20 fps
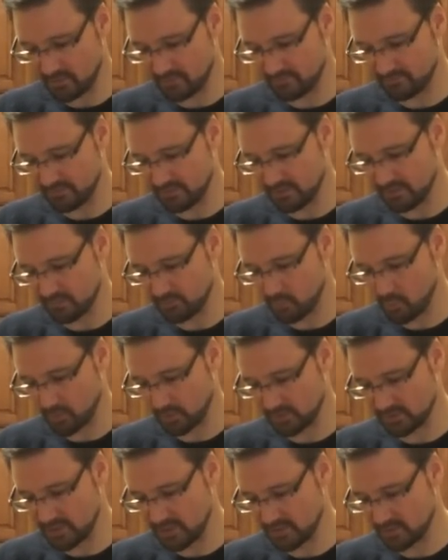of the
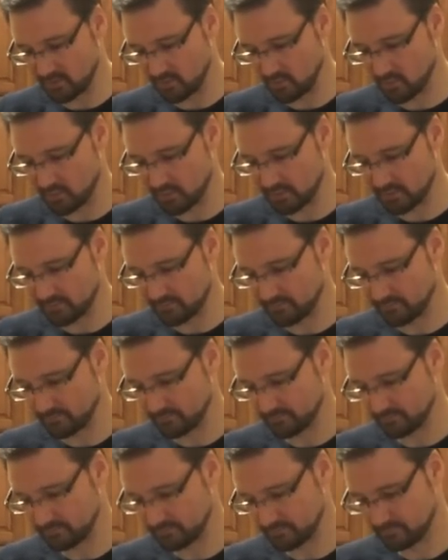pork tenderloin.
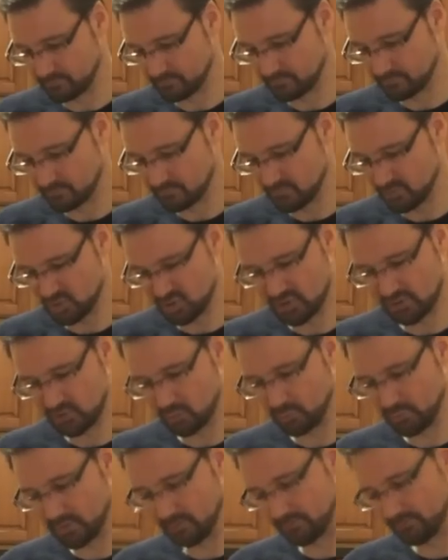Just a
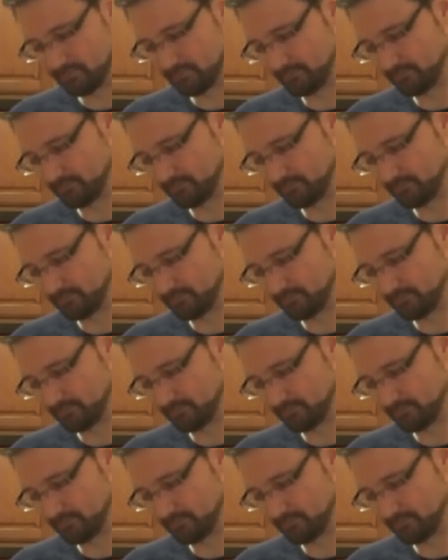little bit.